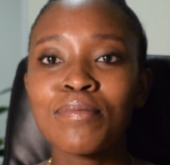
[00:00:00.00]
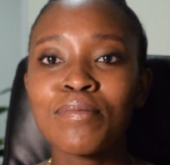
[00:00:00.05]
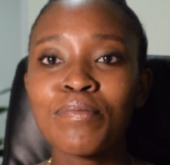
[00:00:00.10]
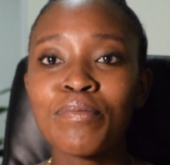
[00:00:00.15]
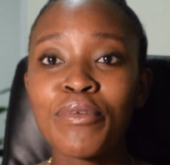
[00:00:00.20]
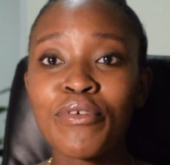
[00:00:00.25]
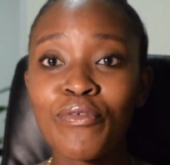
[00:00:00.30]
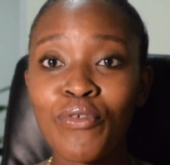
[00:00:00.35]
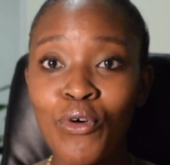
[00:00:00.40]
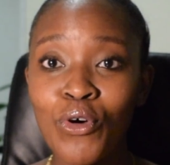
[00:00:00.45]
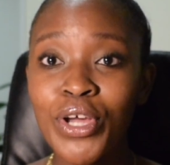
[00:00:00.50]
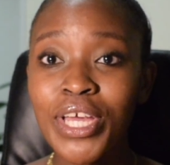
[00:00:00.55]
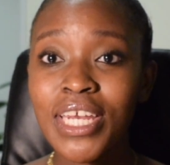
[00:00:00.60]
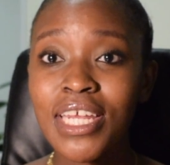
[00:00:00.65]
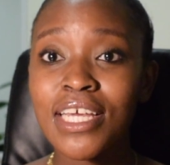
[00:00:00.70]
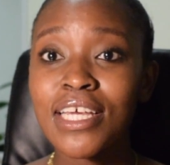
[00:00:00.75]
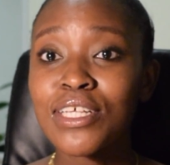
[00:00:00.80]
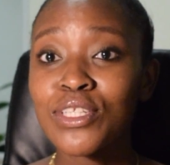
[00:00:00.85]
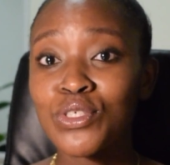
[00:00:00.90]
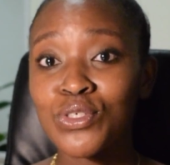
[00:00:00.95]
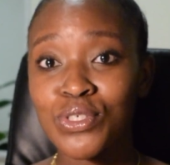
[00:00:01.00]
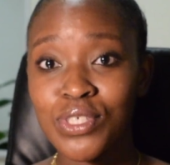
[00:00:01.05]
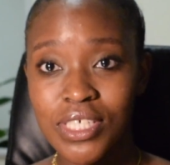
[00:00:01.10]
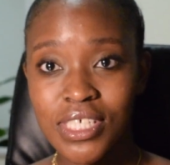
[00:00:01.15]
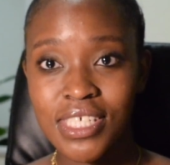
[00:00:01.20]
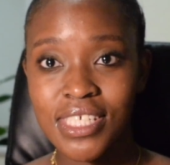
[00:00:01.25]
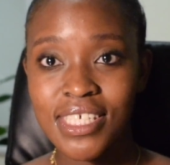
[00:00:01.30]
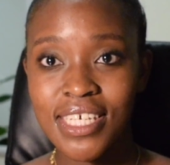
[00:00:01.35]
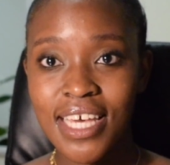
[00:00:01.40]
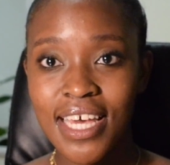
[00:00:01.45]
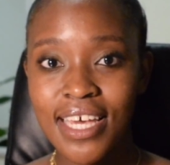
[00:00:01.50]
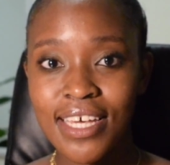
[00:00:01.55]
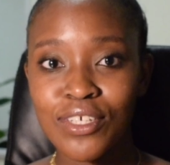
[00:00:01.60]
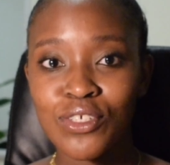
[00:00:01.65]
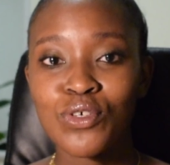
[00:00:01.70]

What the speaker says: before getting into CTA.